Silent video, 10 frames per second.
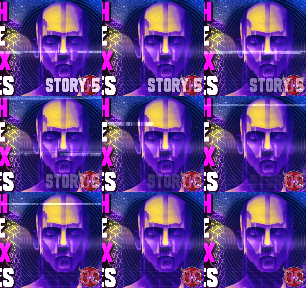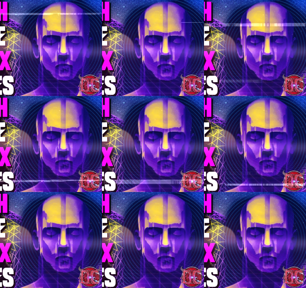
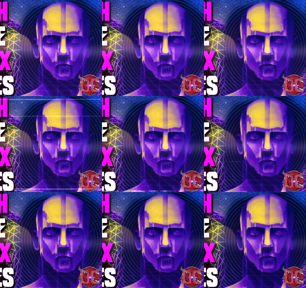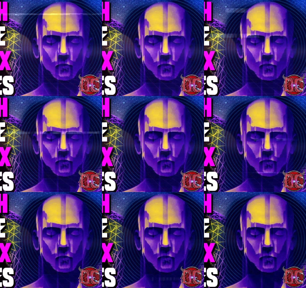
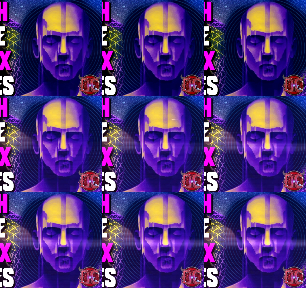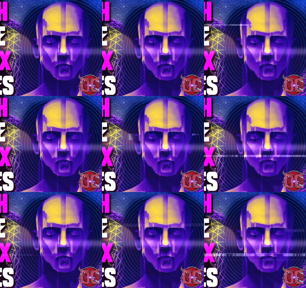
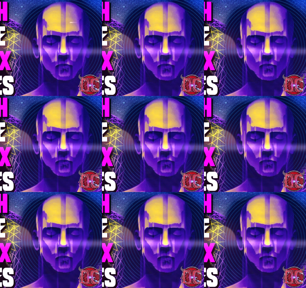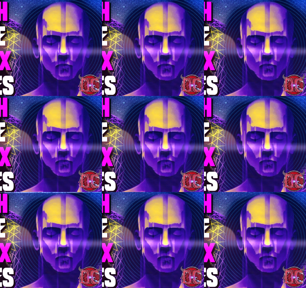(no one is talking)